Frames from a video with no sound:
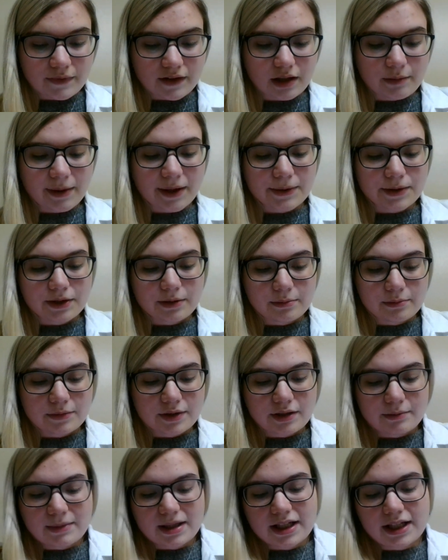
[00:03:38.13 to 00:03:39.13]
about their
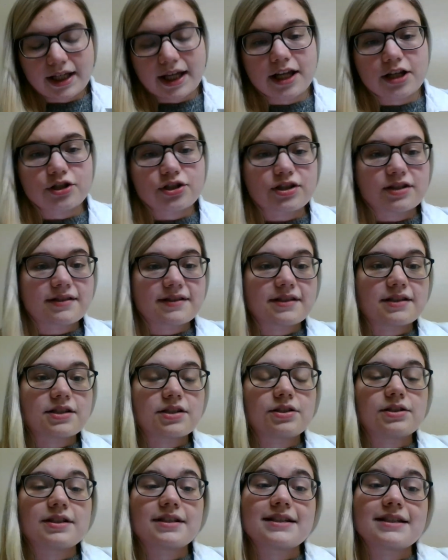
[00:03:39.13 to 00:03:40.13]
medications and
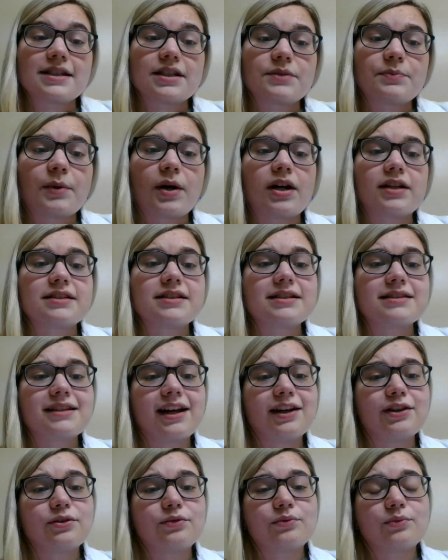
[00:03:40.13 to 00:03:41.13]
their disease process,
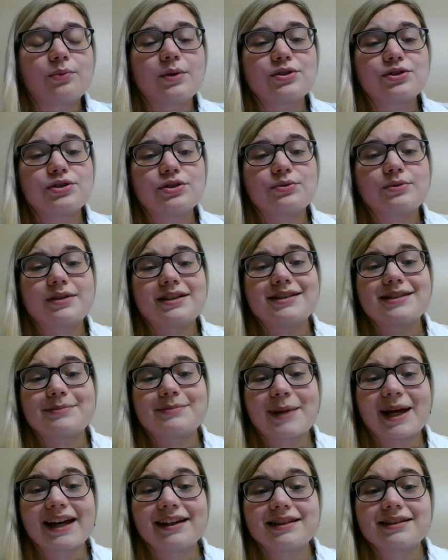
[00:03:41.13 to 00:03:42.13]
kind of what to
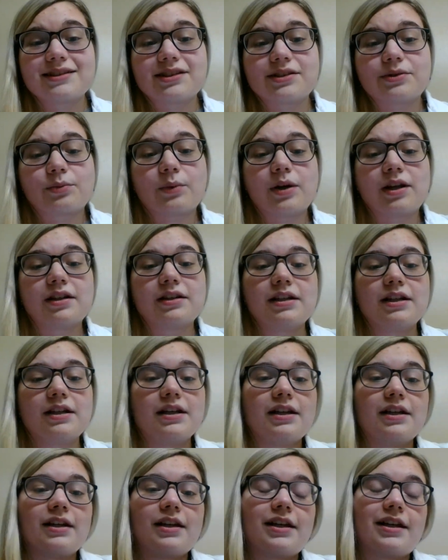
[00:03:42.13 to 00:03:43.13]
expect and what
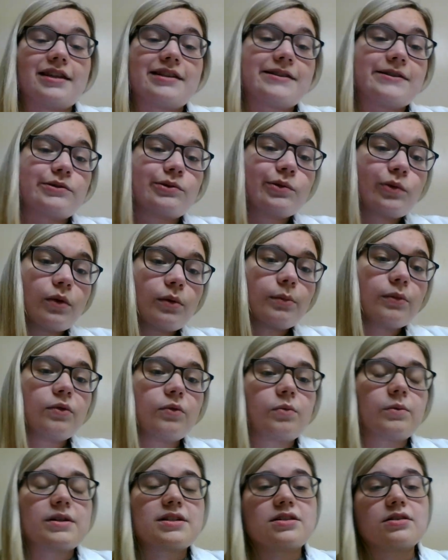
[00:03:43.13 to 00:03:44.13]
isn't normal,
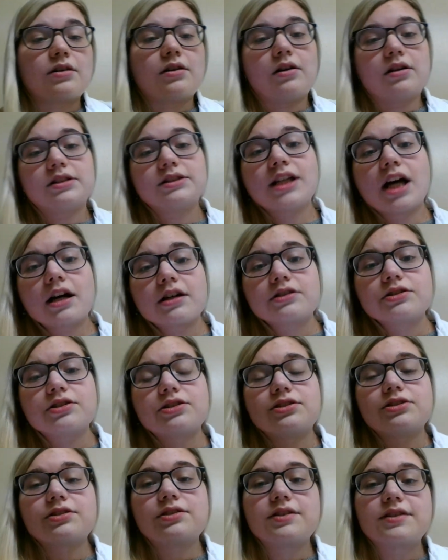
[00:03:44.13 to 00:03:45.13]
when to call
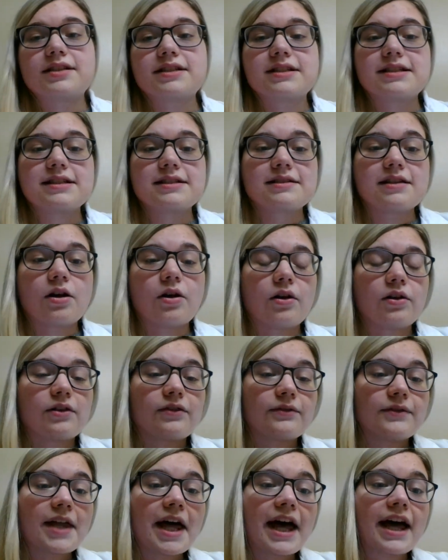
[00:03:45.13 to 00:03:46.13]
doctors, and all
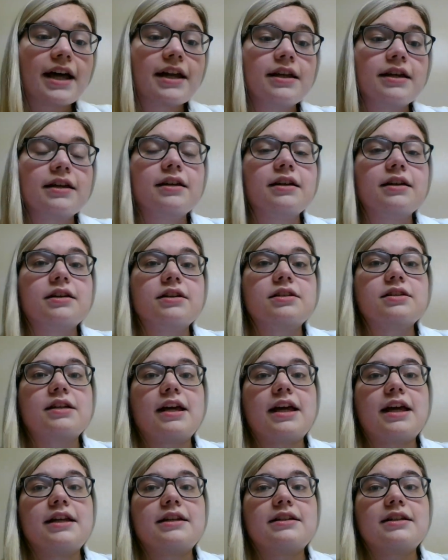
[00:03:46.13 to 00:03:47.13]
of that.
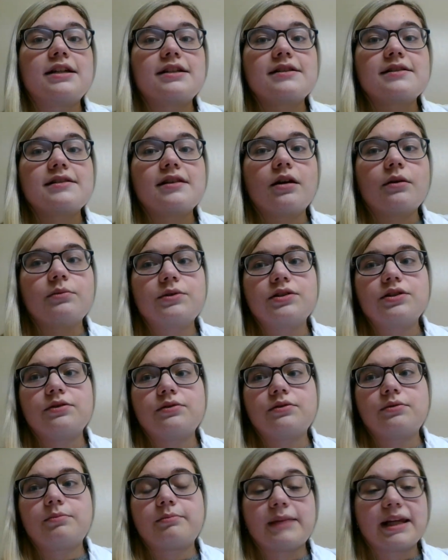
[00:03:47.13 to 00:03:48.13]
And it's up
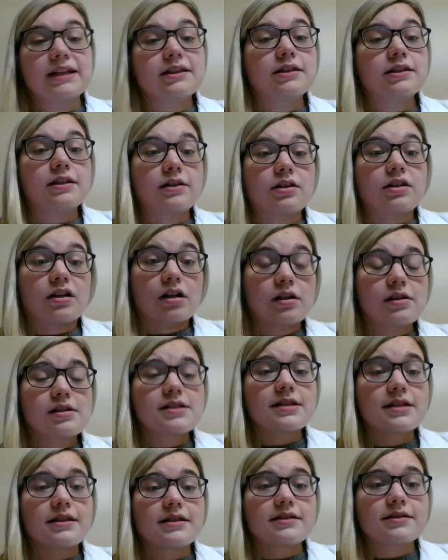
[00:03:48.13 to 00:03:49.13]
to mainly the
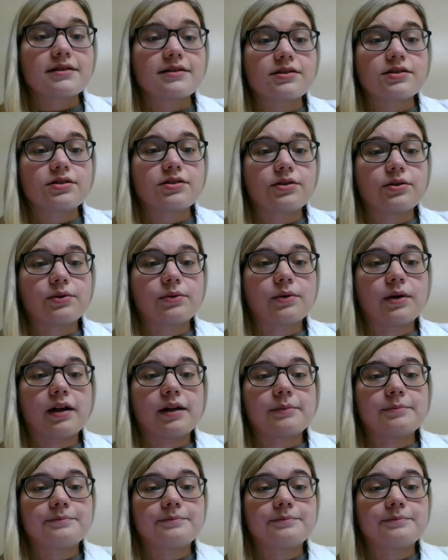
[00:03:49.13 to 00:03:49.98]
nurses to